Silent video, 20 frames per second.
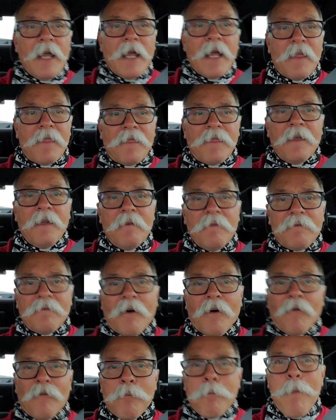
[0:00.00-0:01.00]
a thief
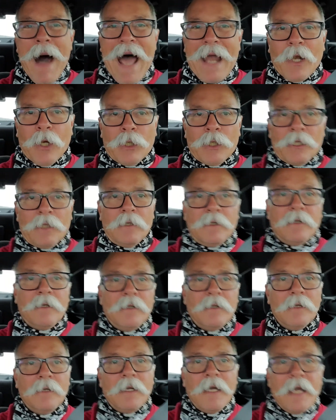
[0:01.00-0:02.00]
of valor,
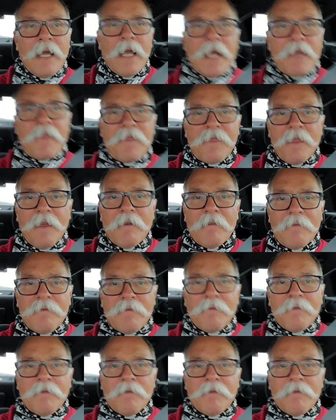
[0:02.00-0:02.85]
a thief